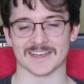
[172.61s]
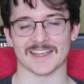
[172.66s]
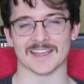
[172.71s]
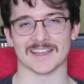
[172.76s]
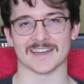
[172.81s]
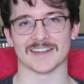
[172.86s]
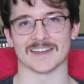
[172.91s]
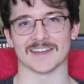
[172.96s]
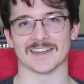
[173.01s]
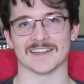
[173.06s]

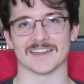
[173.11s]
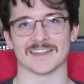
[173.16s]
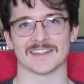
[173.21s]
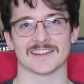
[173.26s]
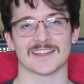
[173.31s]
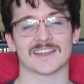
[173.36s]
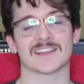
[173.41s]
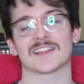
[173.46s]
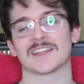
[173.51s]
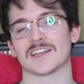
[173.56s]
And
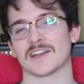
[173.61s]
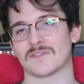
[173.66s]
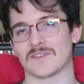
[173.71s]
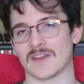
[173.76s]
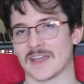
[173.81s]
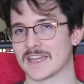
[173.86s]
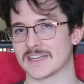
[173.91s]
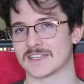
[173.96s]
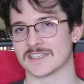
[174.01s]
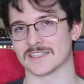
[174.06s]
luckily
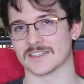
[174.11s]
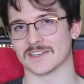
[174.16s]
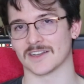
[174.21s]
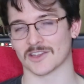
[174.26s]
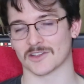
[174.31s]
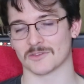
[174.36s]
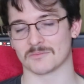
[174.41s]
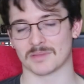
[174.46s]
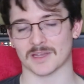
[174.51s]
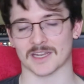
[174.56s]
enough, I
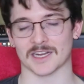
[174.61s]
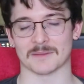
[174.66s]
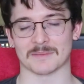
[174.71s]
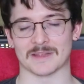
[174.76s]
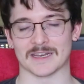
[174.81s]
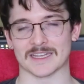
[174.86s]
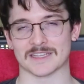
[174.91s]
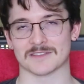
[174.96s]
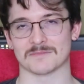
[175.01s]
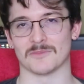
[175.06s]
could pick it
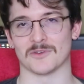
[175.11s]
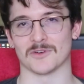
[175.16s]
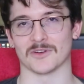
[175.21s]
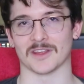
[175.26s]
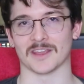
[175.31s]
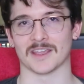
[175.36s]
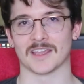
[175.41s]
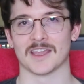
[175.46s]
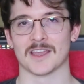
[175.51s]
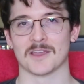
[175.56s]
up the next
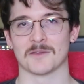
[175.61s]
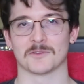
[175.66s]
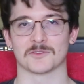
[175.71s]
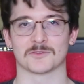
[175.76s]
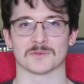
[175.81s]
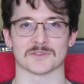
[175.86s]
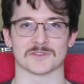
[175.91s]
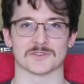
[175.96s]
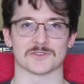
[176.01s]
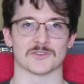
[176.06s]
morning,
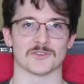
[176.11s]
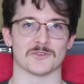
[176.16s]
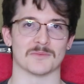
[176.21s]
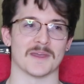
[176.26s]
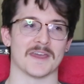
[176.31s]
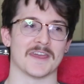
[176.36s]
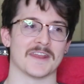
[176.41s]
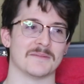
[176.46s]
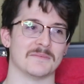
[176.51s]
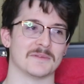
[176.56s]
which wasn't too
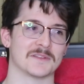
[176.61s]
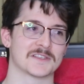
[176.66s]
bad.